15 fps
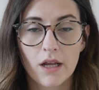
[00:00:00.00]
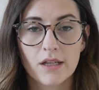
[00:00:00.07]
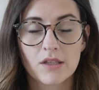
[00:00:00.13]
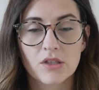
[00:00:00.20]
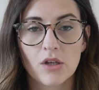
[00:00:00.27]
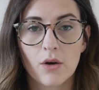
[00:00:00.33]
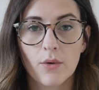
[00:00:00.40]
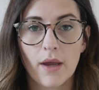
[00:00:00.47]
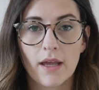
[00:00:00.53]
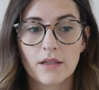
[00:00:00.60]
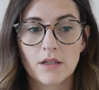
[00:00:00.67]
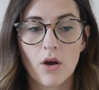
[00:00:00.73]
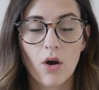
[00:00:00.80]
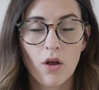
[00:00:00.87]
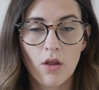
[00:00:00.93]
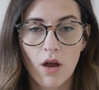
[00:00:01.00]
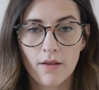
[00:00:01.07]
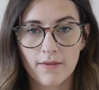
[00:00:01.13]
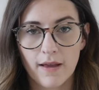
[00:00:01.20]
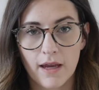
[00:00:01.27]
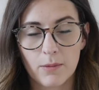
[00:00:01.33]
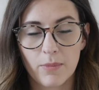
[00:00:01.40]
And so it's all
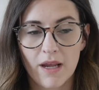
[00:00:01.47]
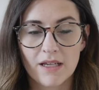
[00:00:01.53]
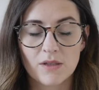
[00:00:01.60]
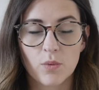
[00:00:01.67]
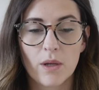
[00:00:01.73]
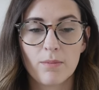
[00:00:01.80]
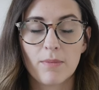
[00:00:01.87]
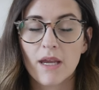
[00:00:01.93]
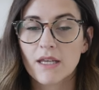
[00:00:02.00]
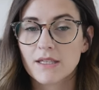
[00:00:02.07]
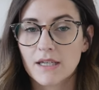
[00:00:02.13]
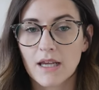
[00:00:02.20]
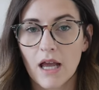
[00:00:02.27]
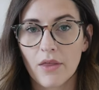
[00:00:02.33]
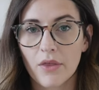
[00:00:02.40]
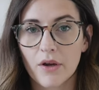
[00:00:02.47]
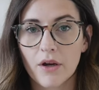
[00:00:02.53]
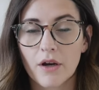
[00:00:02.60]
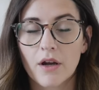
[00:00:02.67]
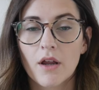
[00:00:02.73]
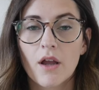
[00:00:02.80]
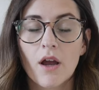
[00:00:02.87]
online based. We meet
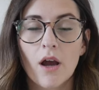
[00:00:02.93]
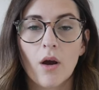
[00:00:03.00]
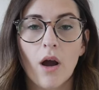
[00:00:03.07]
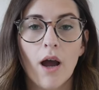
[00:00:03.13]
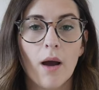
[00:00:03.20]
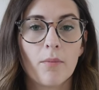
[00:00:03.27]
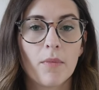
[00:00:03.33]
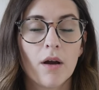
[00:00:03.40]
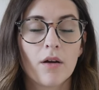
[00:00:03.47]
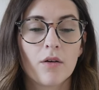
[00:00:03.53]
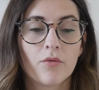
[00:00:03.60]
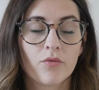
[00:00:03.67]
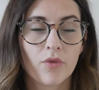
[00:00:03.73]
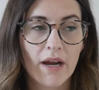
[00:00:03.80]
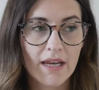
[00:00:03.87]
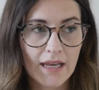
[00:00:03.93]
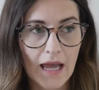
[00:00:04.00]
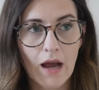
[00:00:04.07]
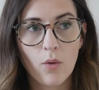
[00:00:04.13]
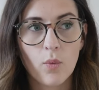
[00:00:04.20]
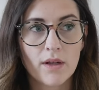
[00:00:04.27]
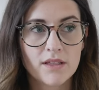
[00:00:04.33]
together um, right
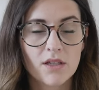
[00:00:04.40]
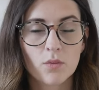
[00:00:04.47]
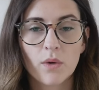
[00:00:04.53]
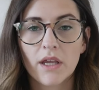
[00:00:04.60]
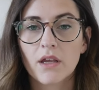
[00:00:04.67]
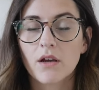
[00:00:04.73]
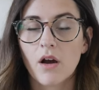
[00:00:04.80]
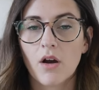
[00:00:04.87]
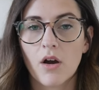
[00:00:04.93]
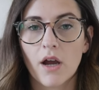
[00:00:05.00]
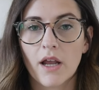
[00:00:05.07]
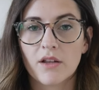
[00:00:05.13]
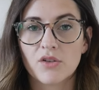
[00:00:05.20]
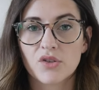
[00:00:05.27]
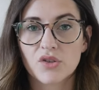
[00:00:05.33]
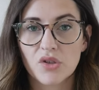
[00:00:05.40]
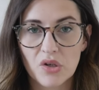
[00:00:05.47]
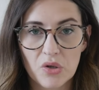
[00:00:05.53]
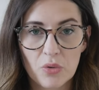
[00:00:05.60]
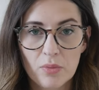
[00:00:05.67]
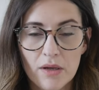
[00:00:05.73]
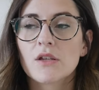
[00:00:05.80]
now once a week on
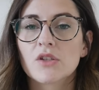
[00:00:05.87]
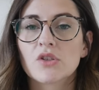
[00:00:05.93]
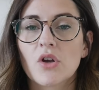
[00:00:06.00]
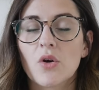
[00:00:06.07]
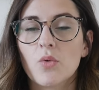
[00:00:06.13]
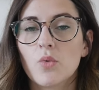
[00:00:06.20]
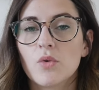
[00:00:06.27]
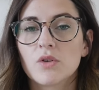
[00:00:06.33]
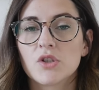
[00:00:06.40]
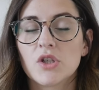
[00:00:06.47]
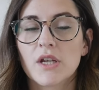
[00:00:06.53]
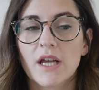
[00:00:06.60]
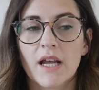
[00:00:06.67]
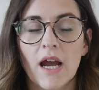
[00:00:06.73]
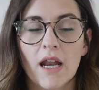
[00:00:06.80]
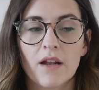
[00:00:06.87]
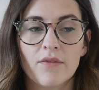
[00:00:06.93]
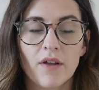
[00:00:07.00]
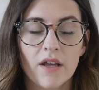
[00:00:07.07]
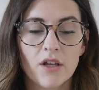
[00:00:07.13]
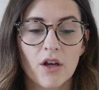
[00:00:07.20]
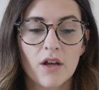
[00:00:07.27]
Zoom, so she can kind of
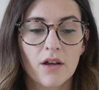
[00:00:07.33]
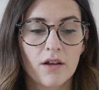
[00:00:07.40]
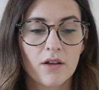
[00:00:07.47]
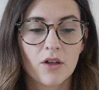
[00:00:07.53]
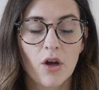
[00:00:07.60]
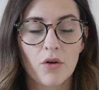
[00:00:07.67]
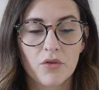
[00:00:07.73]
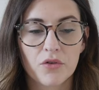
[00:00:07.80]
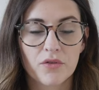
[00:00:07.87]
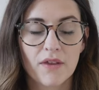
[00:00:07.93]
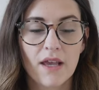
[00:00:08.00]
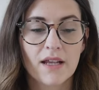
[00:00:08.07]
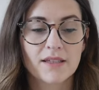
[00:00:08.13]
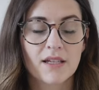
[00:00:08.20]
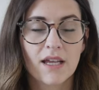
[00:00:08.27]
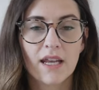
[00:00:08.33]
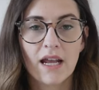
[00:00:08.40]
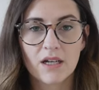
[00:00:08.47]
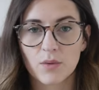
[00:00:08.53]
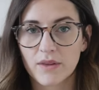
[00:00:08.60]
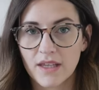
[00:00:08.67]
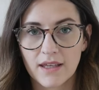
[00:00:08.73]
like go through things,
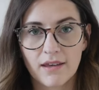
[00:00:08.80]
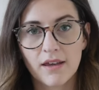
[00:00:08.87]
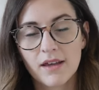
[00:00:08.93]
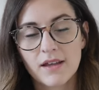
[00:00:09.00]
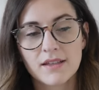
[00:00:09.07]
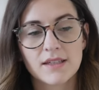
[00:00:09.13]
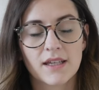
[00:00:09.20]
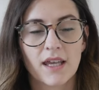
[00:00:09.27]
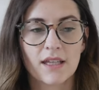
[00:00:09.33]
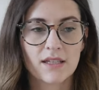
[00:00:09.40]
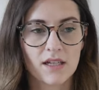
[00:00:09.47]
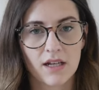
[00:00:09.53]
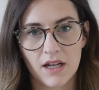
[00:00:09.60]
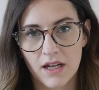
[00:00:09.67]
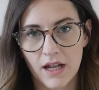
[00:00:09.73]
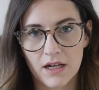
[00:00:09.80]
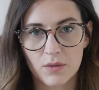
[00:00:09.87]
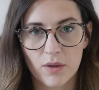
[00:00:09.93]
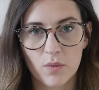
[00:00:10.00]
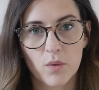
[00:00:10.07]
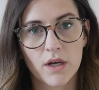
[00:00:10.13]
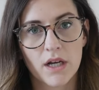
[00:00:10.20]
connect with the kids, the kids can connect
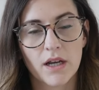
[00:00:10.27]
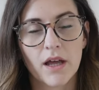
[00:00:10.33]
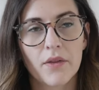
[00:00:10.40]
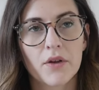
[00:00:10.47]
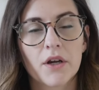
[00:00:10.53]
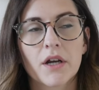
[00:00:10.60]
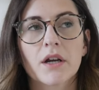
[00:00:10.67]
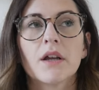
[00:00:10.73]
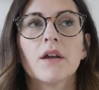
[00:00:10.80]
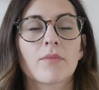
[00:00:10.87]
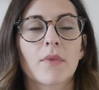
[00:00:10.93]
with one another.